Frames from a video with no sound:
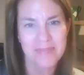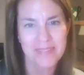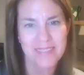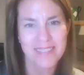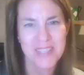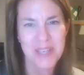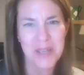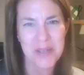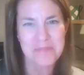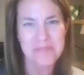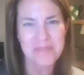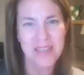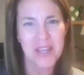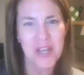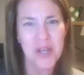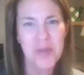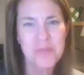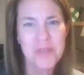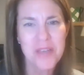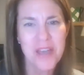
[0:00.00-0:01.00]
So I
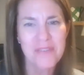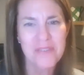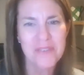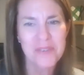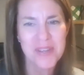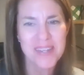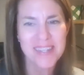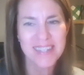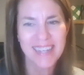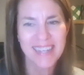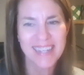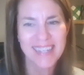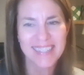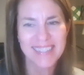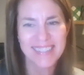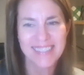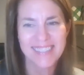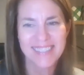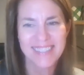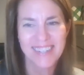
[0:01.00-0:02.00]
hope you have a great night.
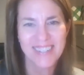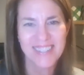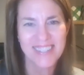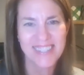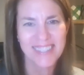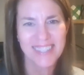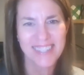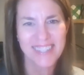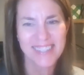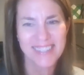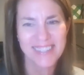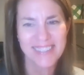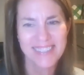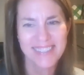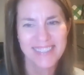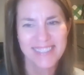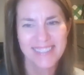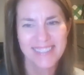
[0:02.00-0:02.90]
Talk to you later.